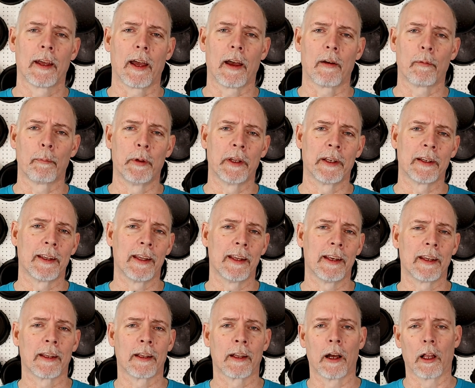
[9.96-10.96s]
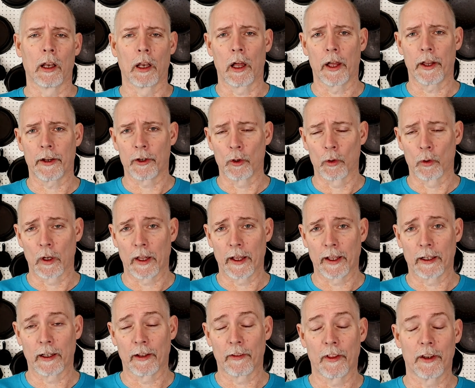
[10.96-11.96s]
I've been getting a lot here
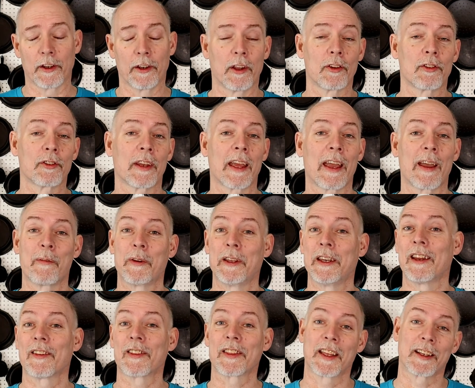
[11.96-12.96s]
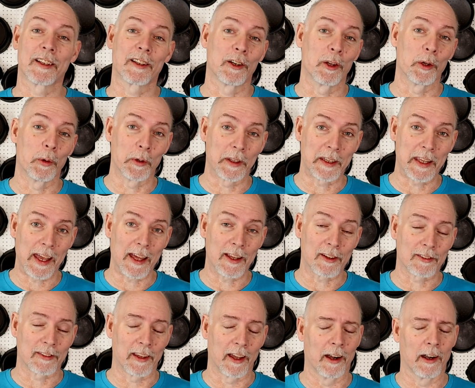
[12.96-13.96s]
lately that doesn't have anything to do with
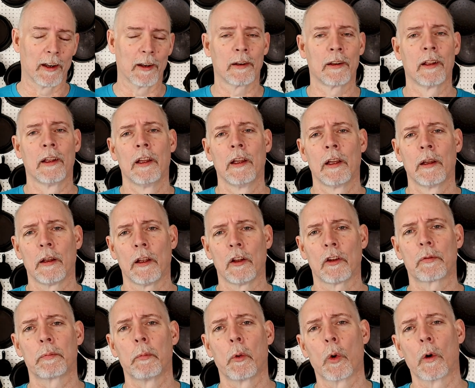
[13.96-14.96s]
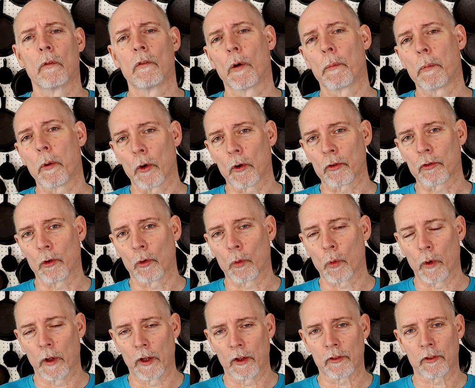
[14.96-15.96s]
cast iron. It's more of a personal
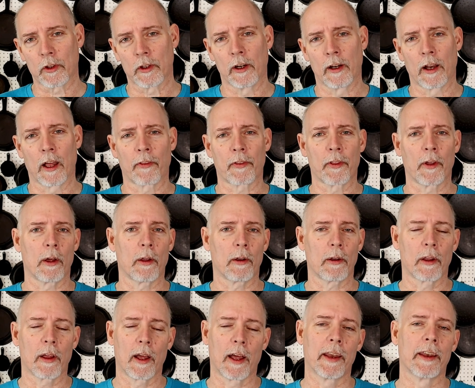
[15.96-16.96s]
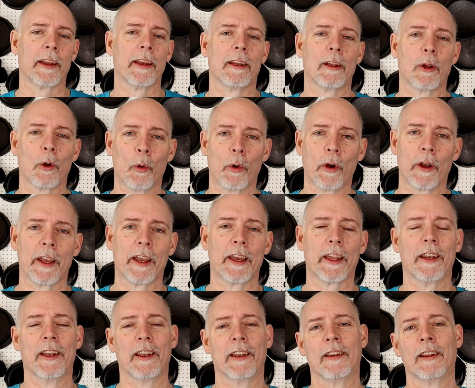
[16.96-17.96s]
question and I thought I need to go
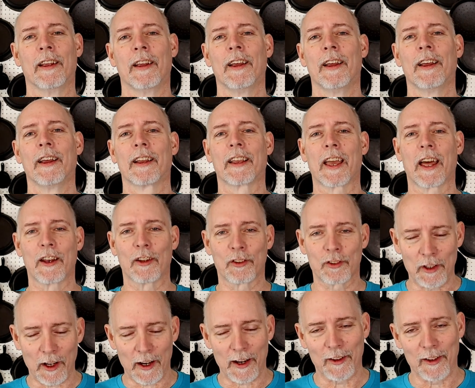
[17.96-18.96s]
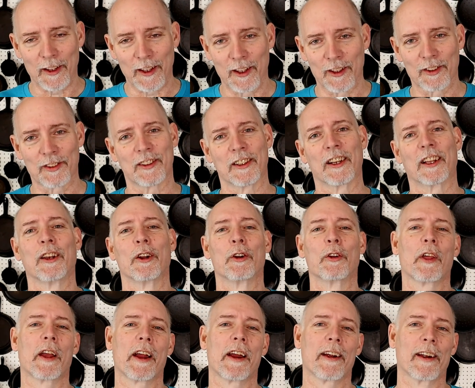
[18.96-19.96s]
ahead and kind of share this and
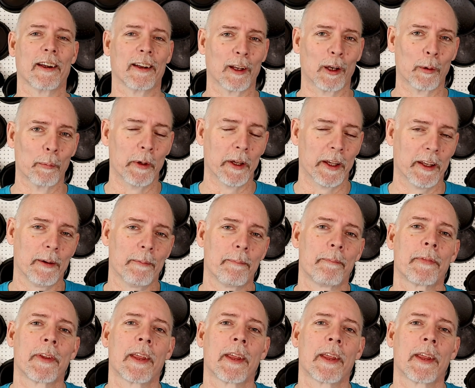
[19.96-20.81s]
clear the air a little bit.